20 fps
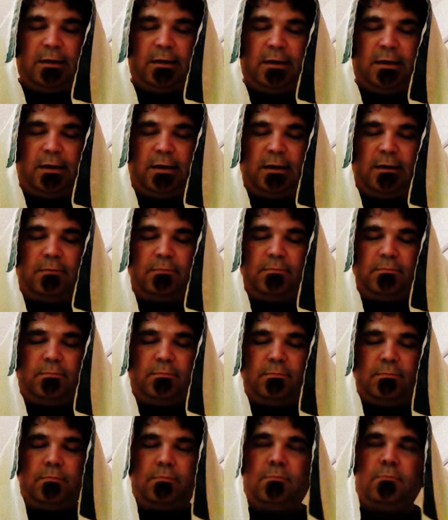
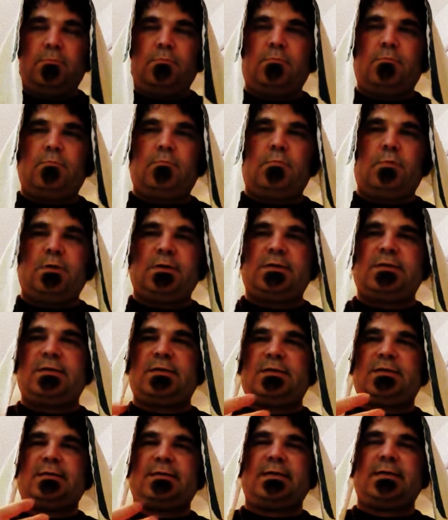was
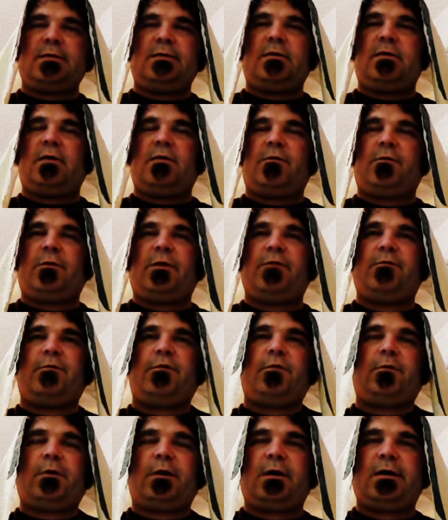the sin offering
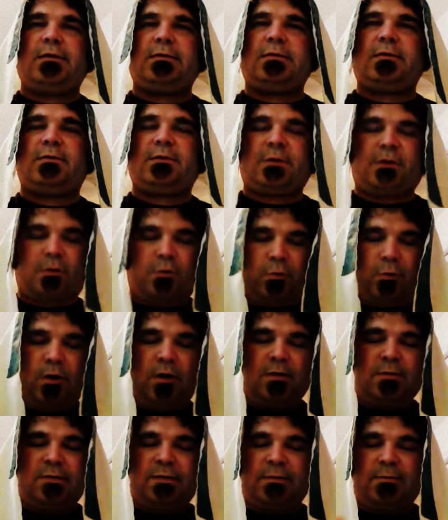for us on the
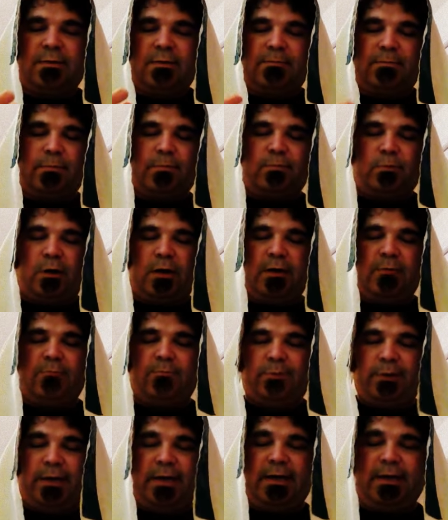cross, it brought
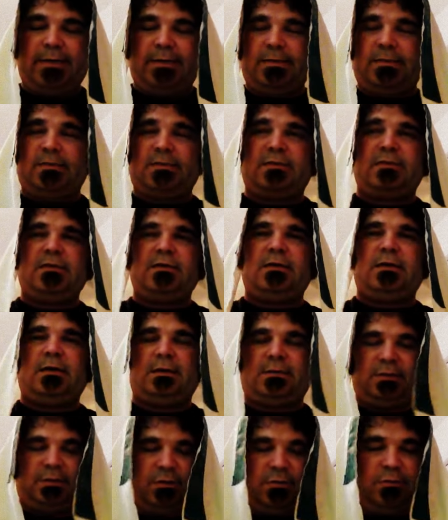peace
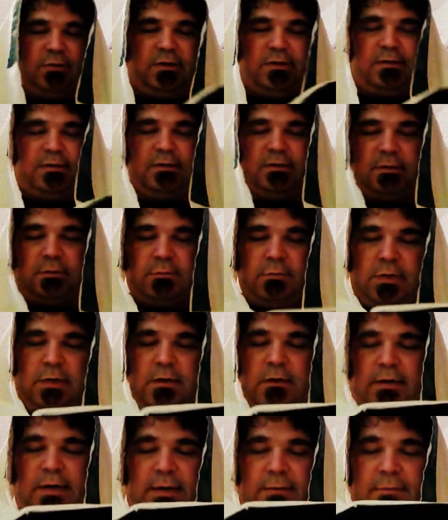unto us as
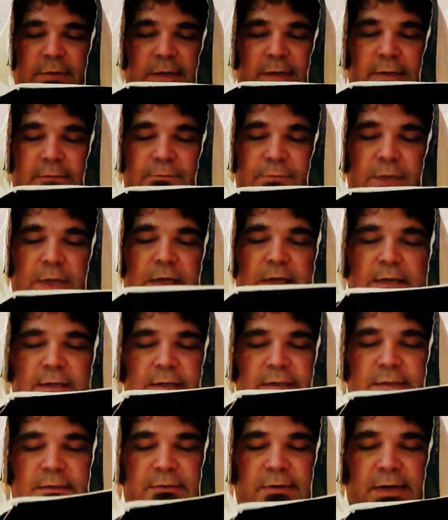well. Amen.
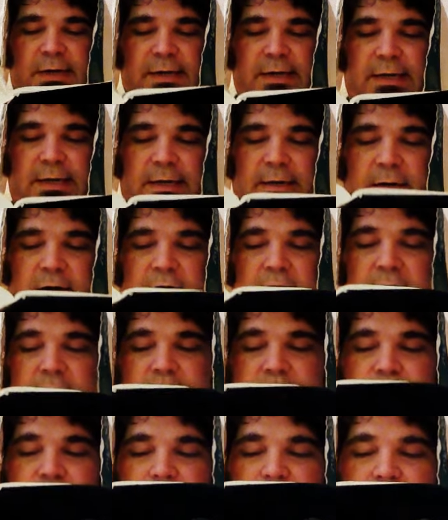Just like here
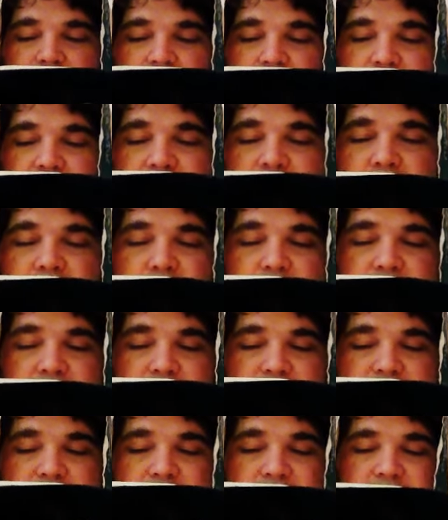is
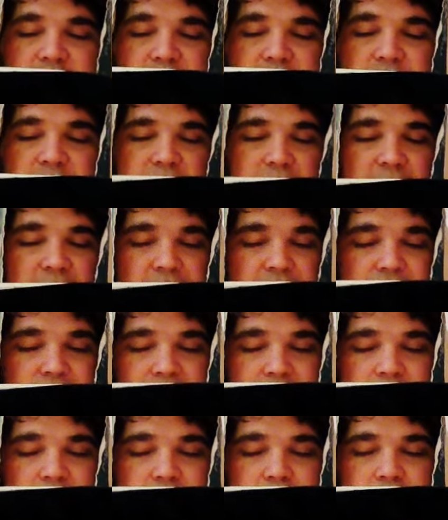noted.
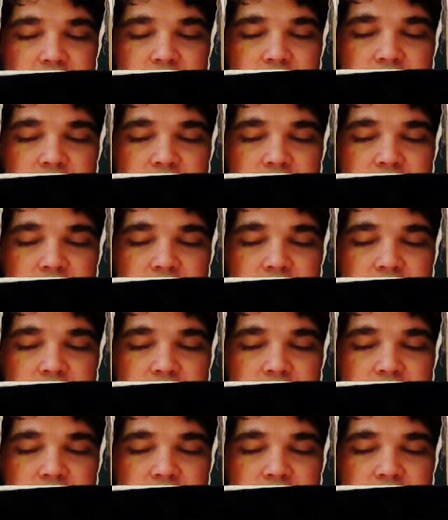Amen.